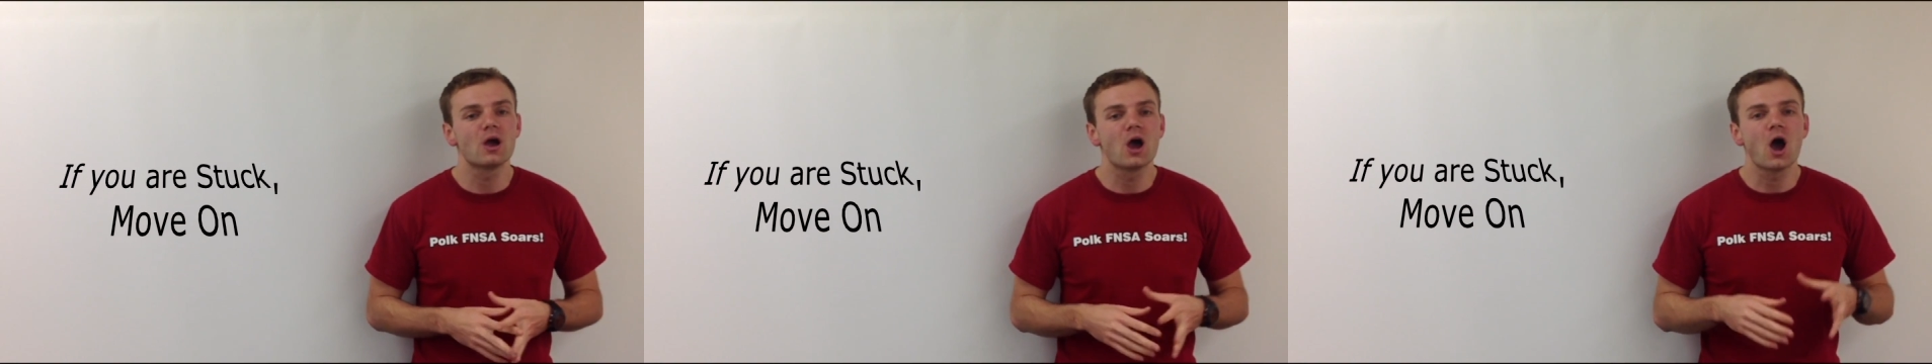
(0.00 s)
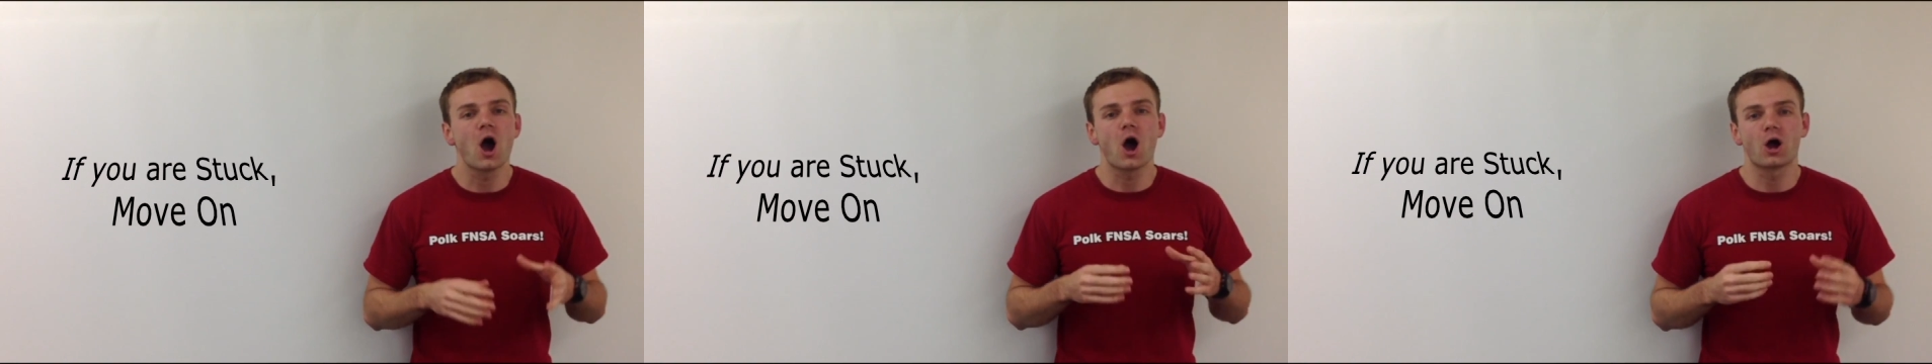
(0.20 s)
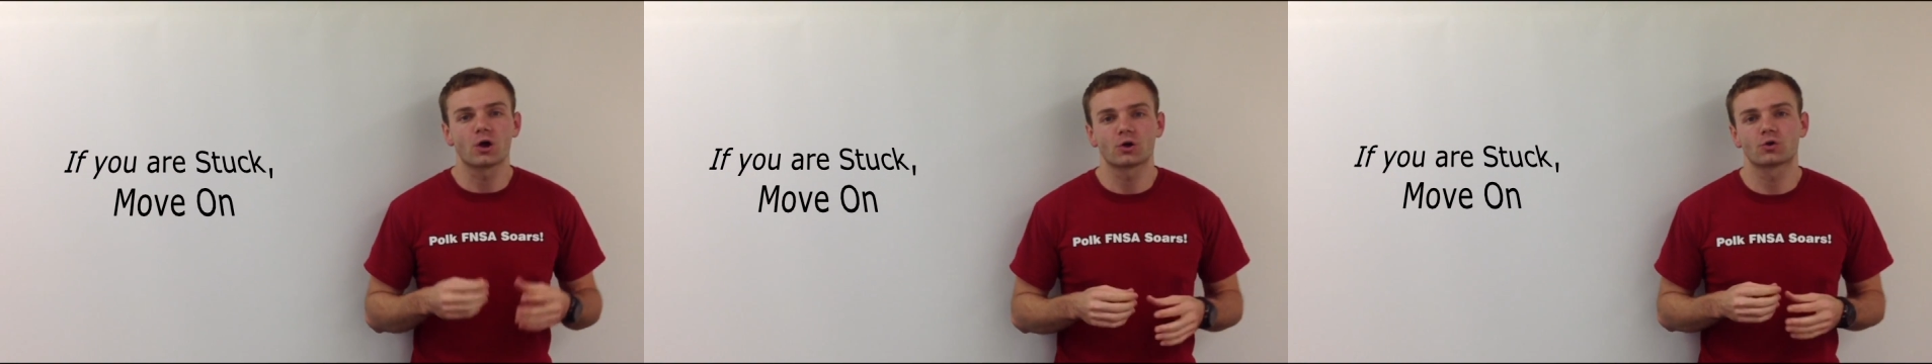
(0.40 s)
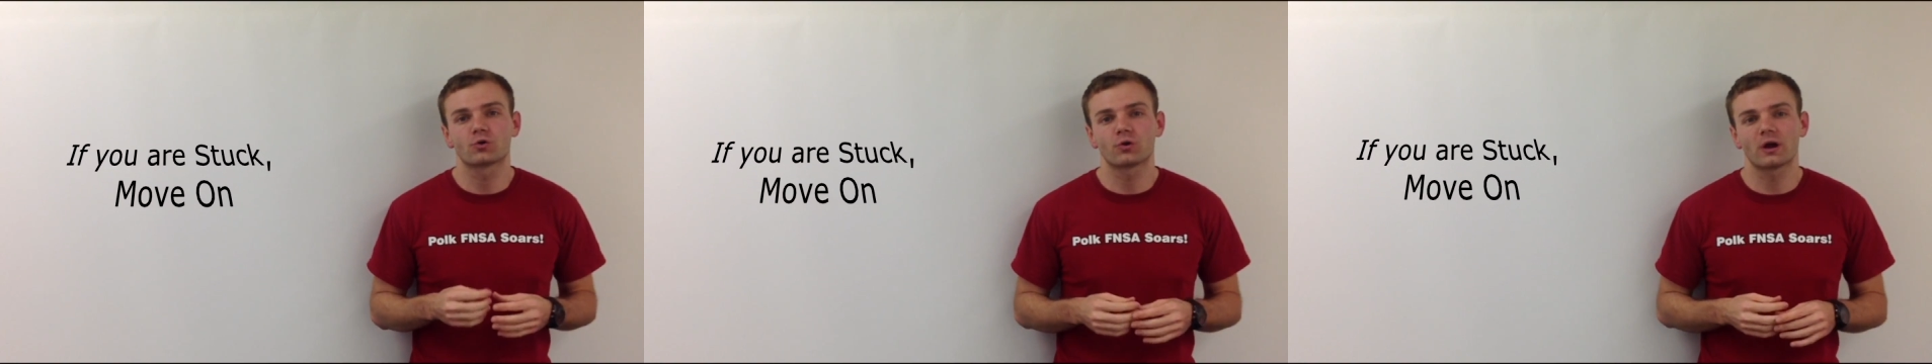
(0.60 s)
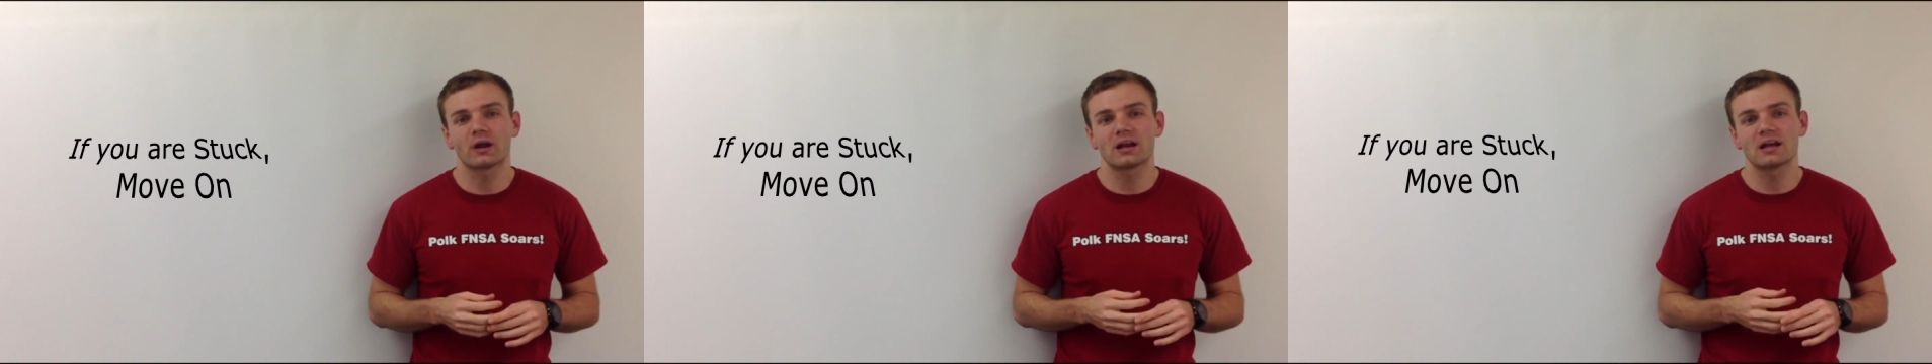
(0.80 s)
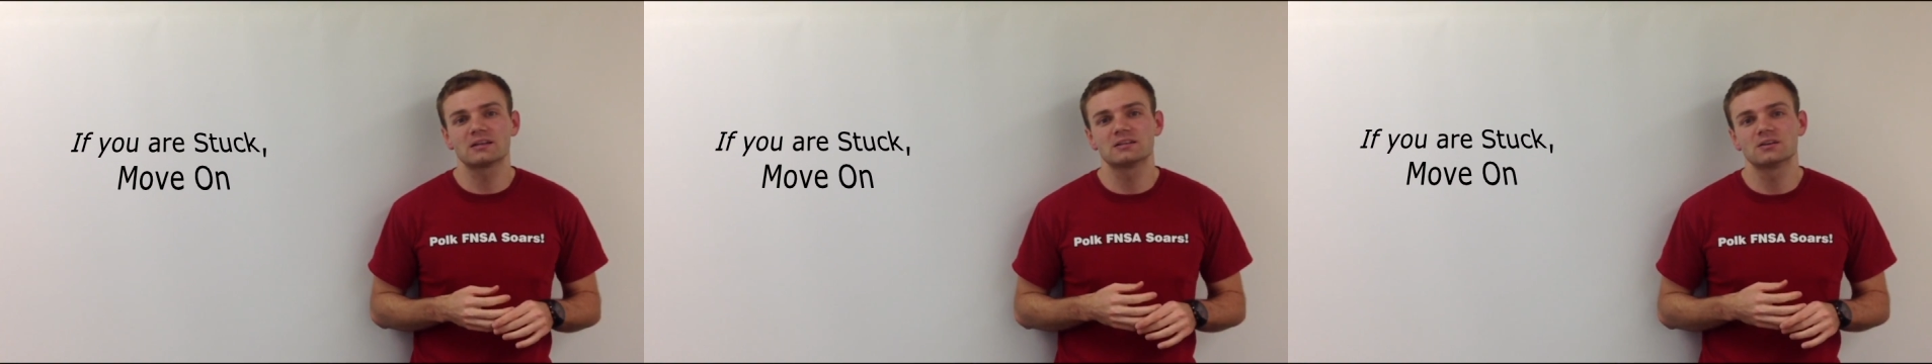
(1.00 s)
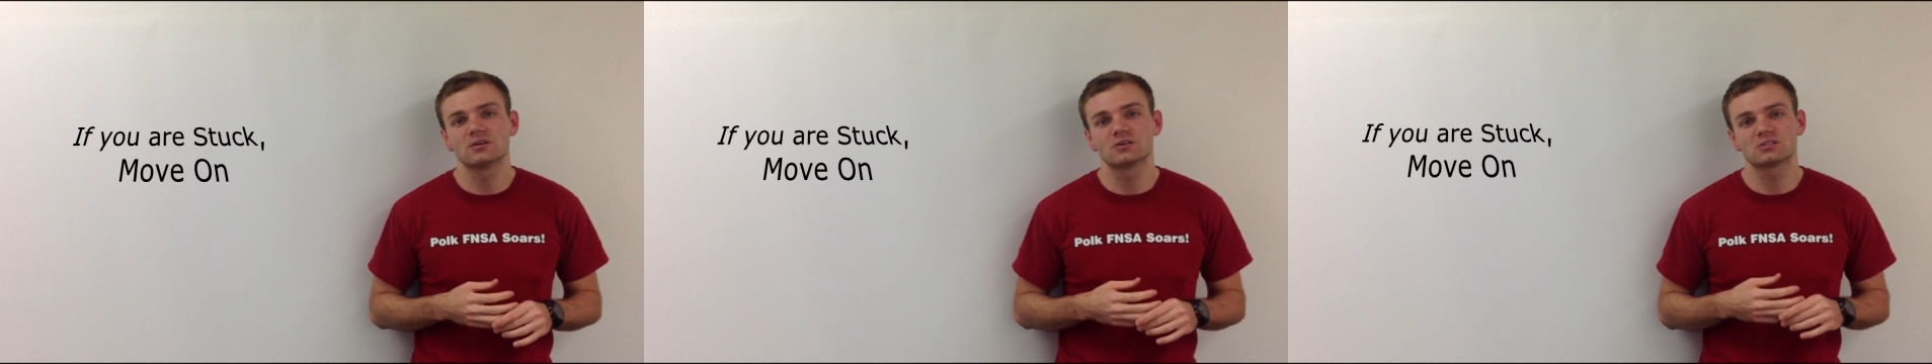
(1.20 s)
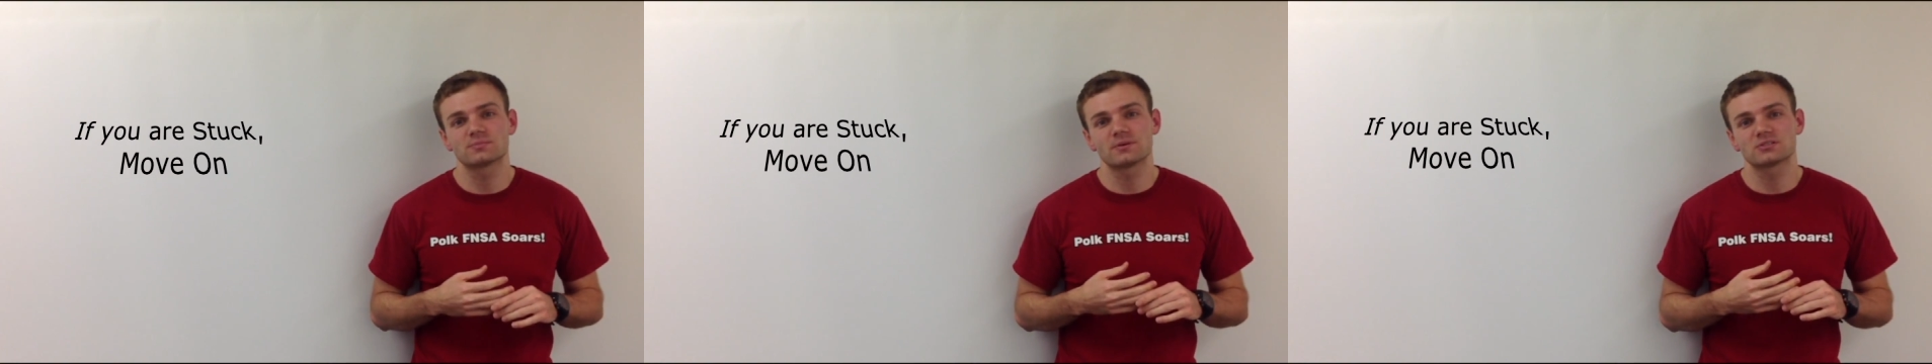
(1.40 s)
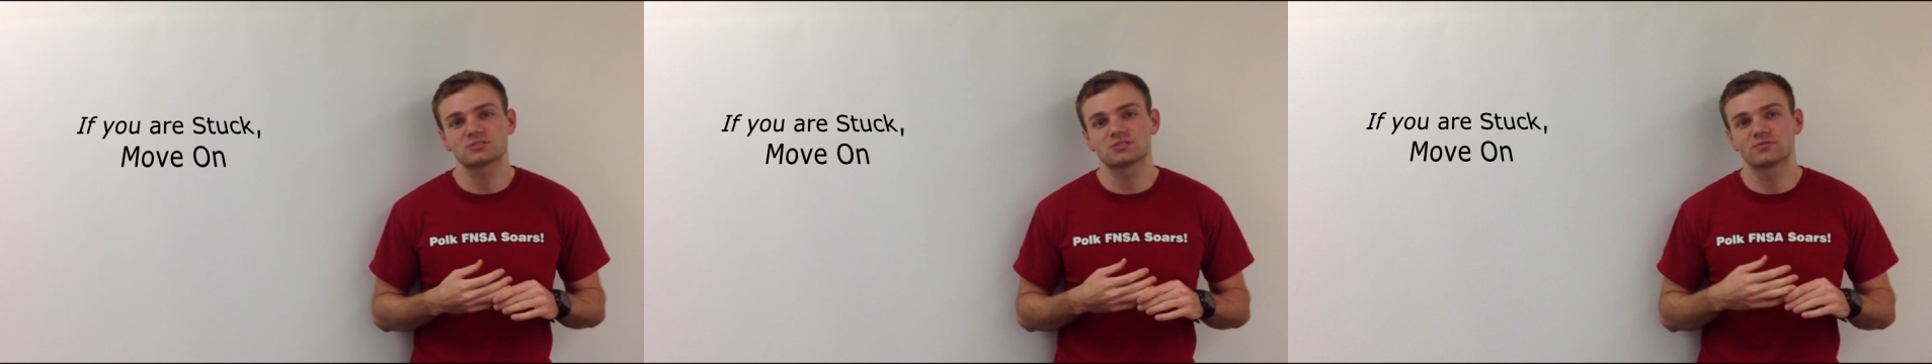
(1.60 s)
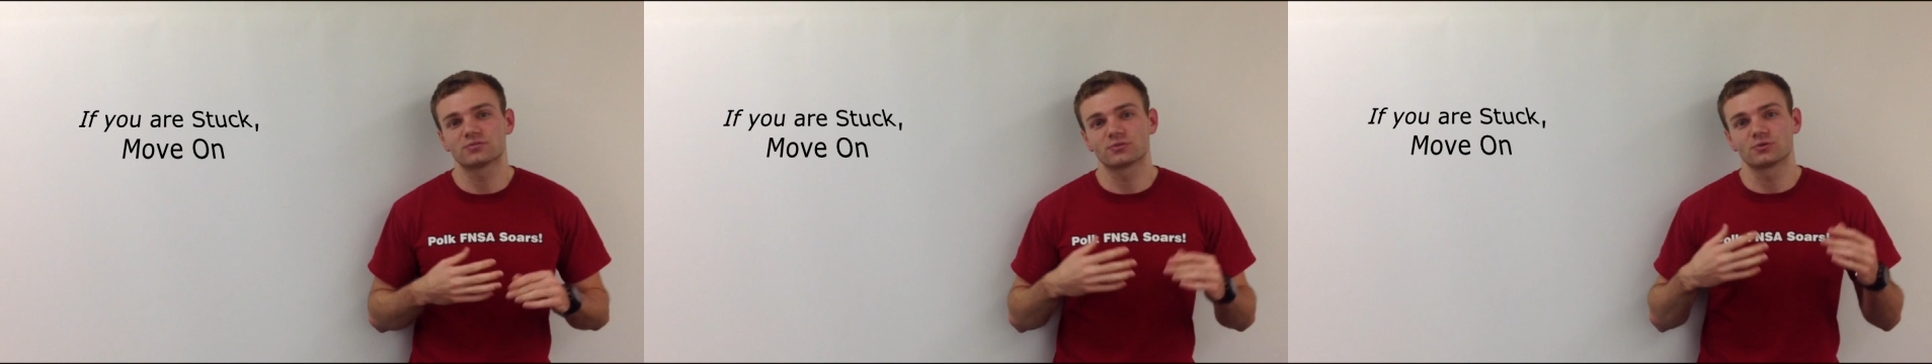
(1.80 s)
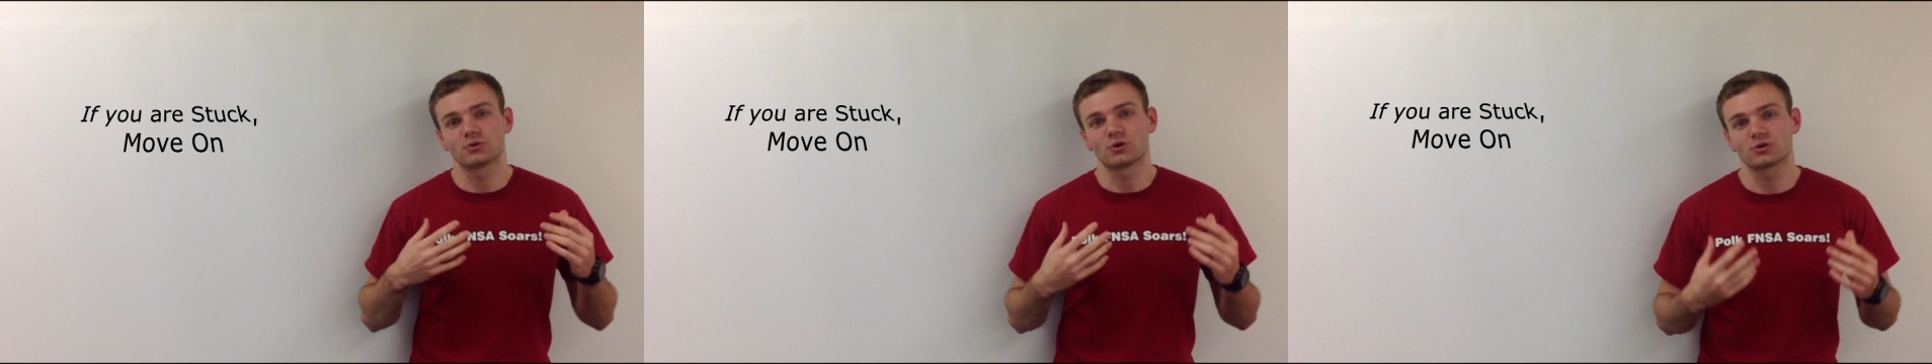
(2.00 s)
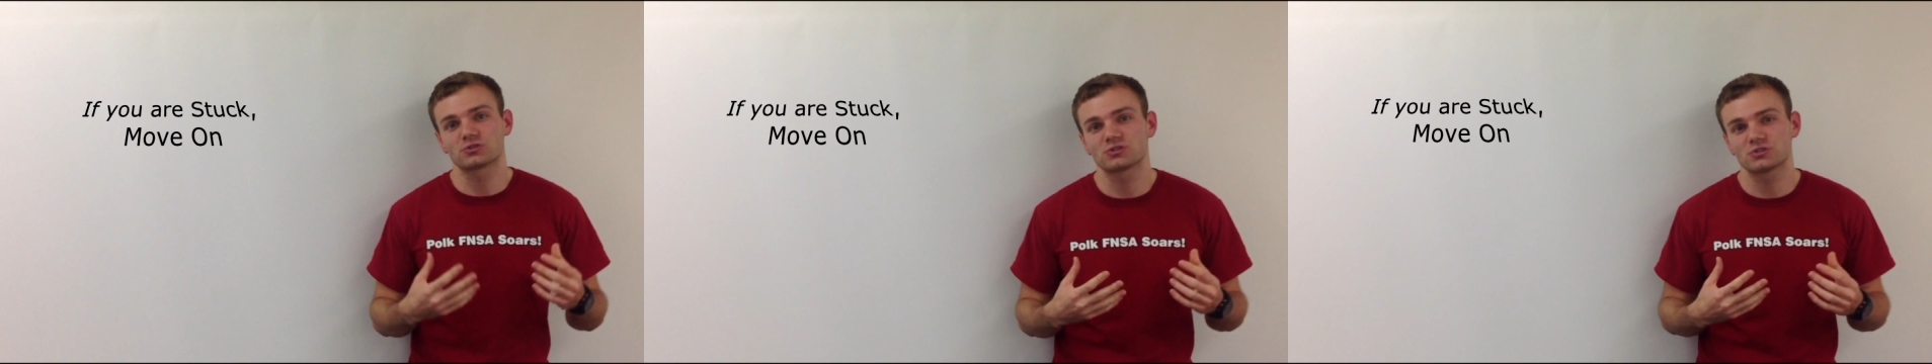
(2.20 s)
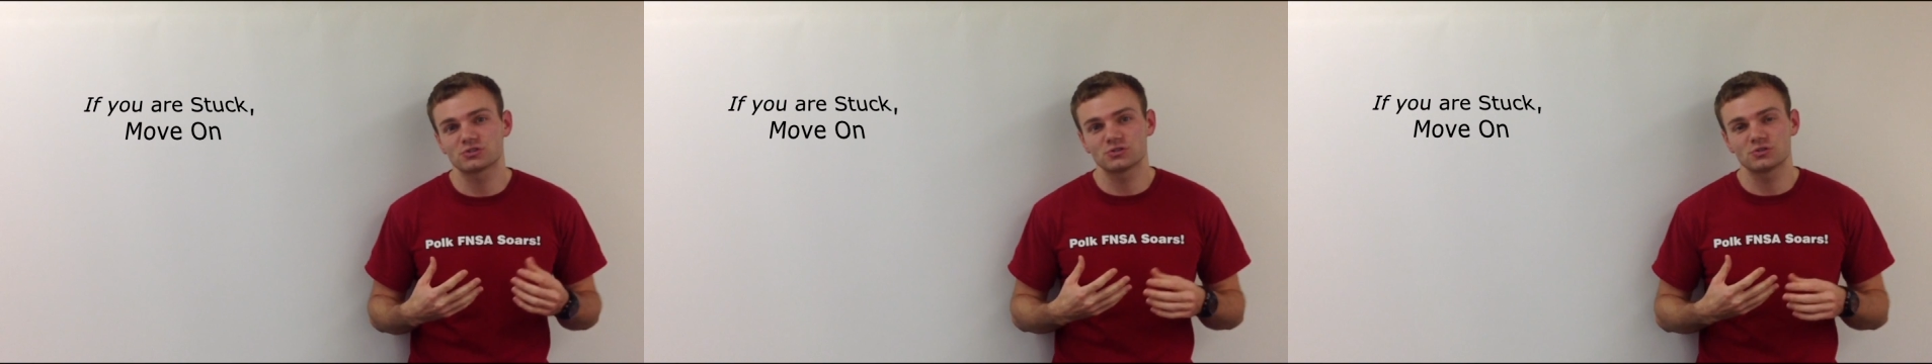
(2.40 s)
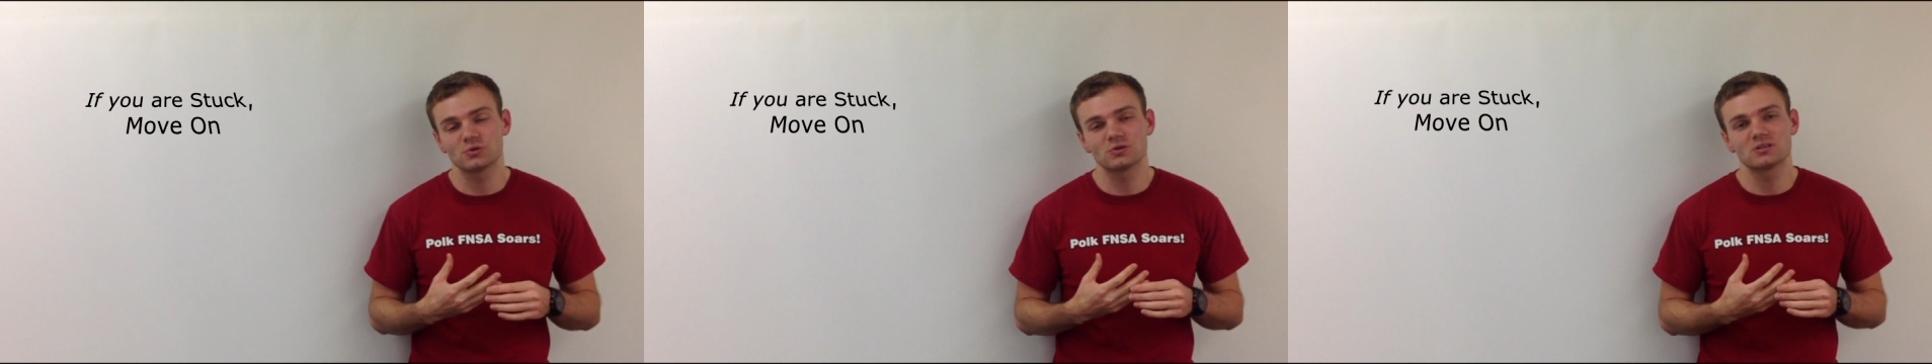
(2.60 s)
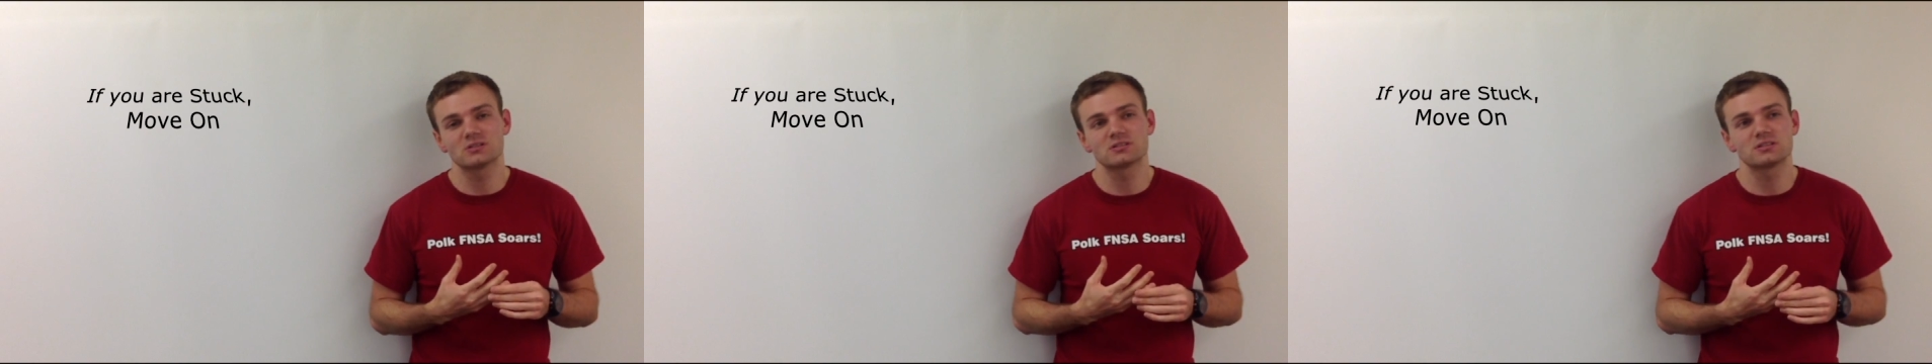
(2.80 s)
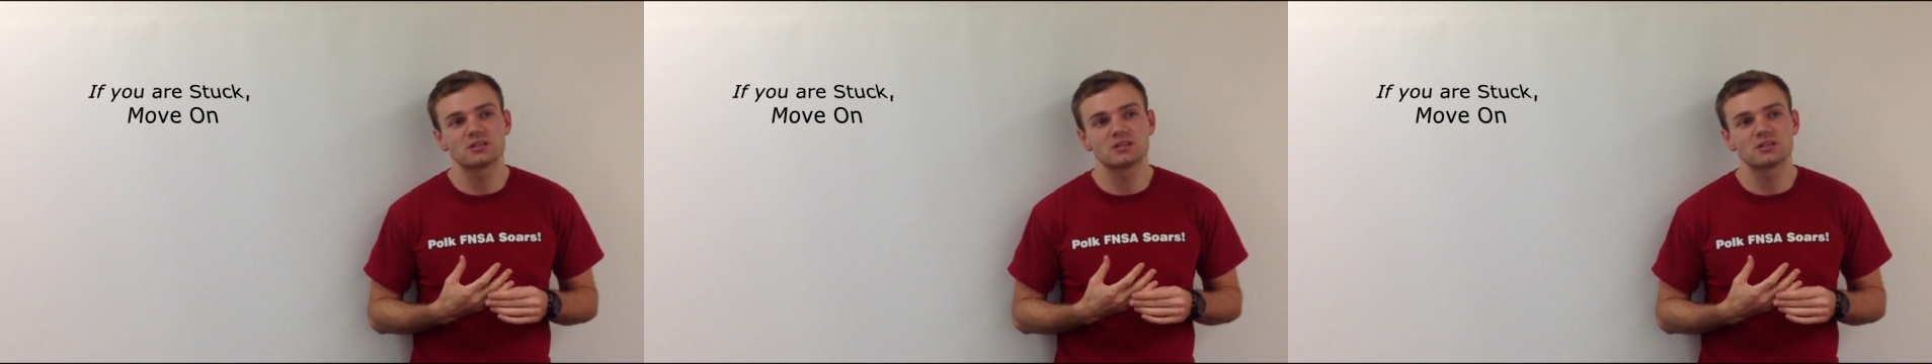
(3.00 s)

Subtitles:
A great idea, especially for nursing students,